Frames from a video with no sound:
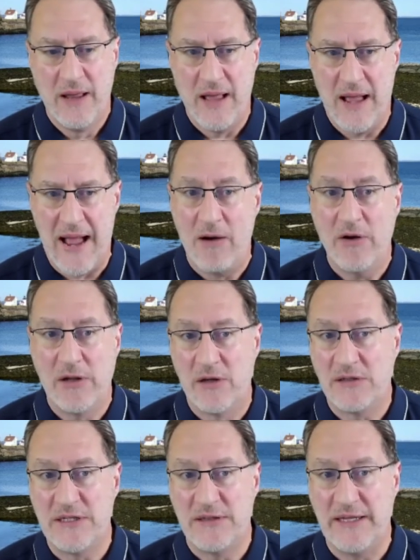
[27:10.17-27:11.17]
how it
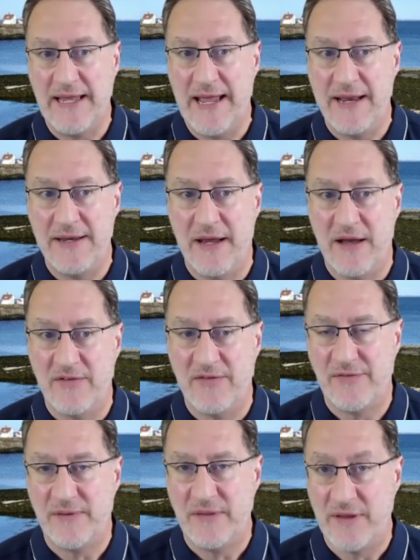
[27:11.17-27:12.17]
looked at the end of
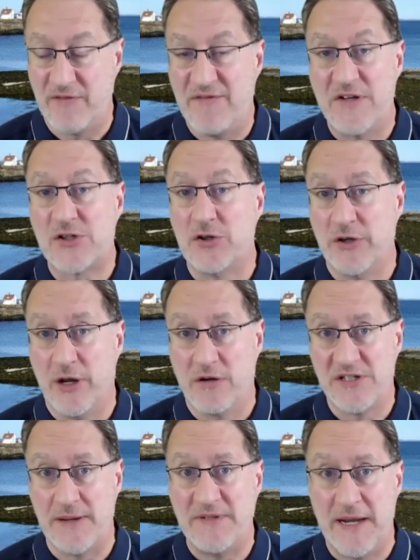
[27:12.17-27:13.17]
their fiscal year,
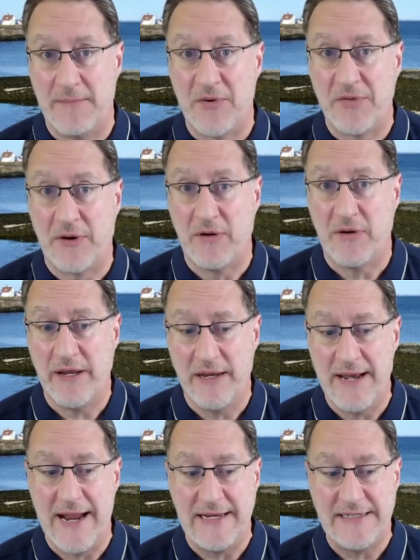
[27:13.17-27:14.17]
September 30 and
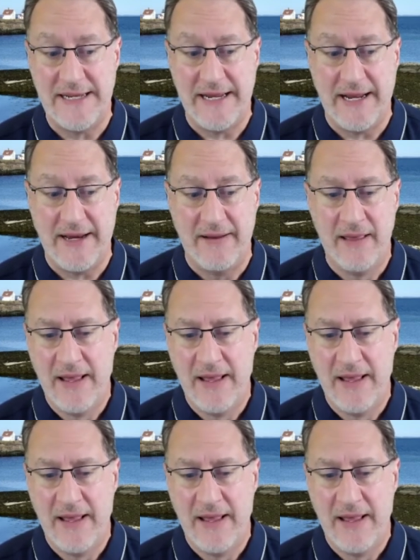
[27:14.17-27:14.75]
19.